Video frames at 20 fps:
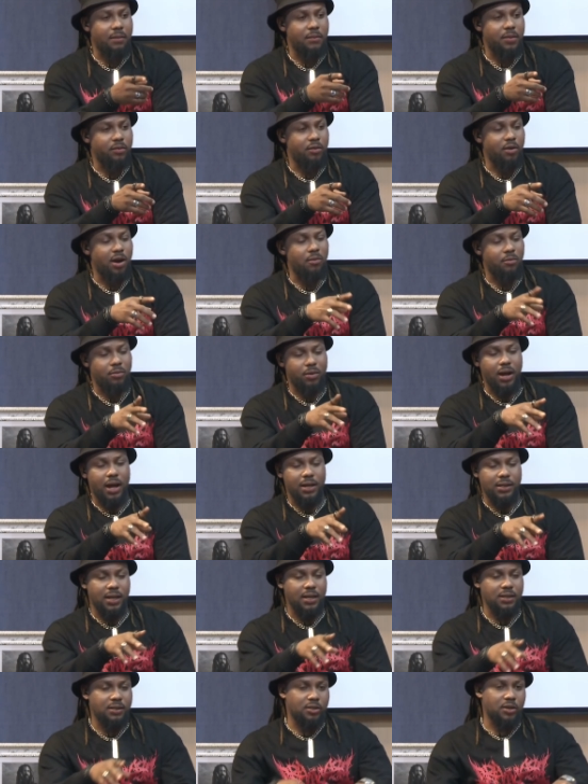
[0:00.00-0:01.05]
yeah, but when, um,
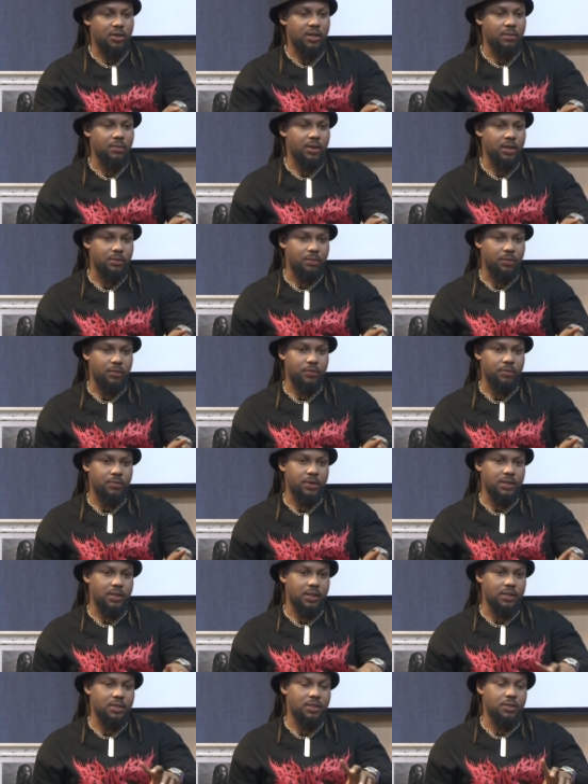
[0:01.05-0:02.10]
as I was talking about the
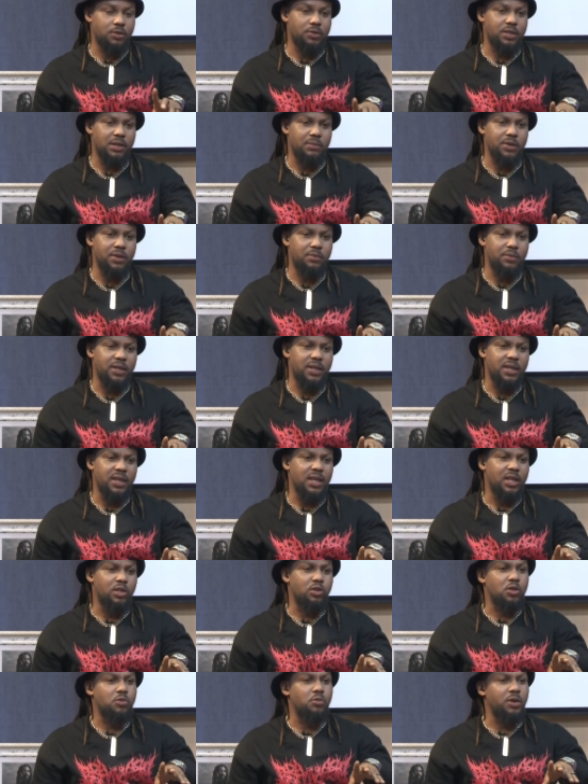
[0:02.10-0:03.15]
performance that she did with her baby,
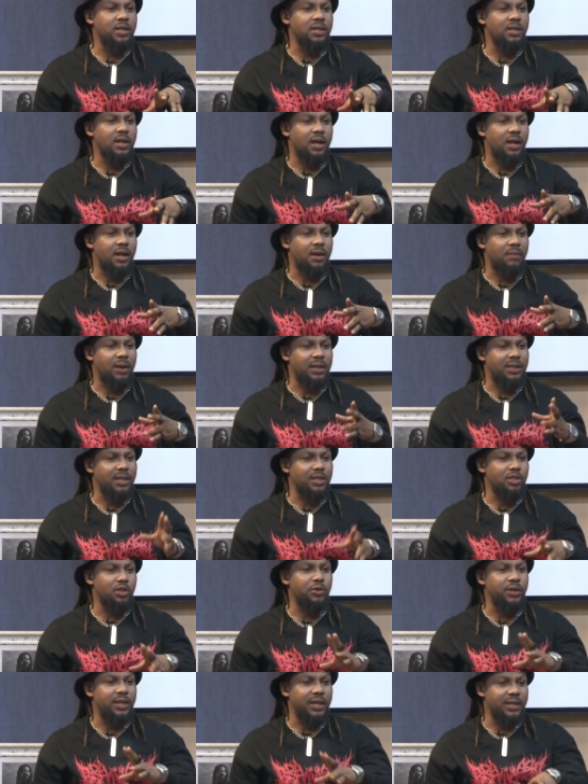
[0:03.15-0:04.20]
it was when, um, I think
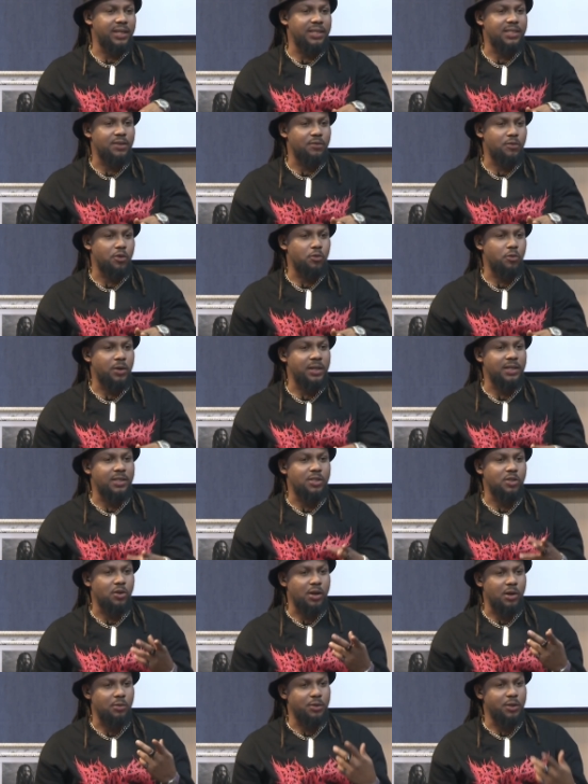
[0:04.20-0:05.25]
during an interview, when they
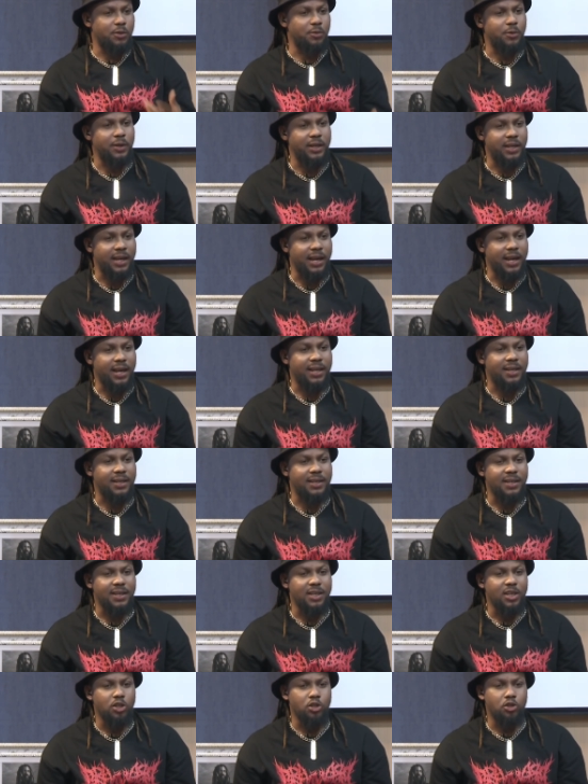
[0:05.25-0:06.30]
saw her with the ring and, mm
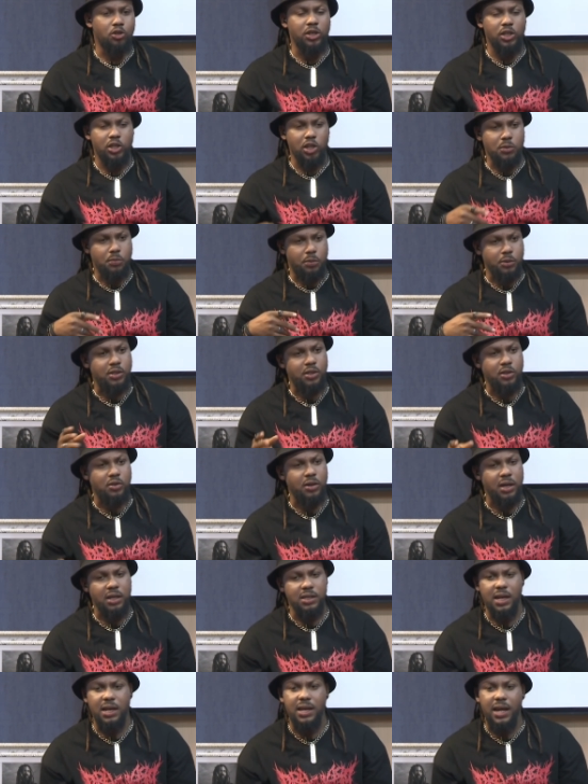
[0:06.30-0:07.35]
-hmm. you know, they just pushed it. So
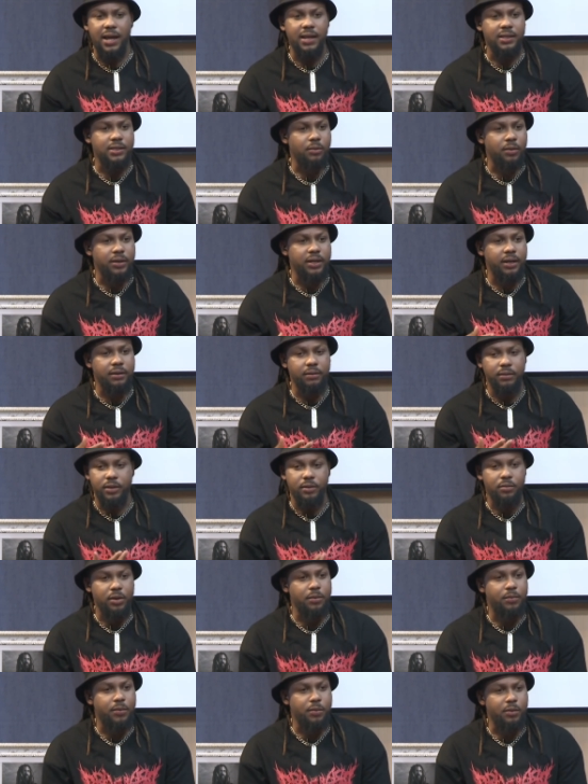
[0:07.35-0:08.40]
I said, eh, somebody,
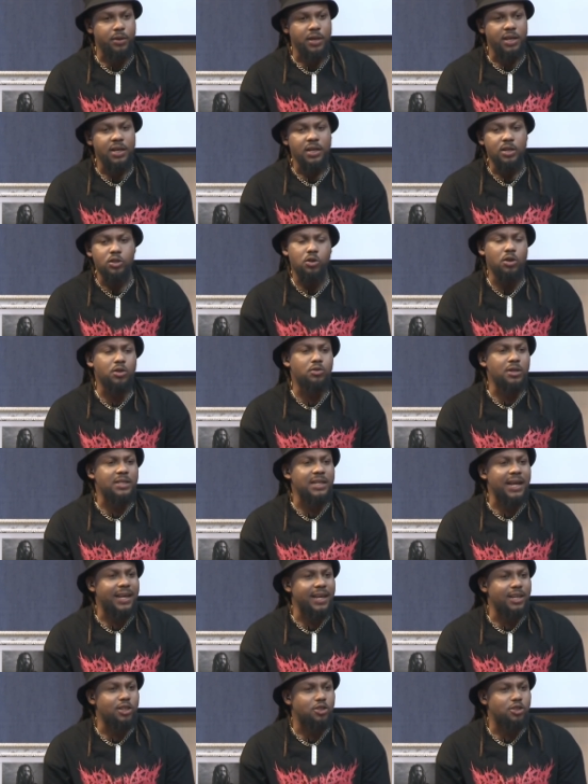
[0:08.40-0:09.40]
somebody, so it was like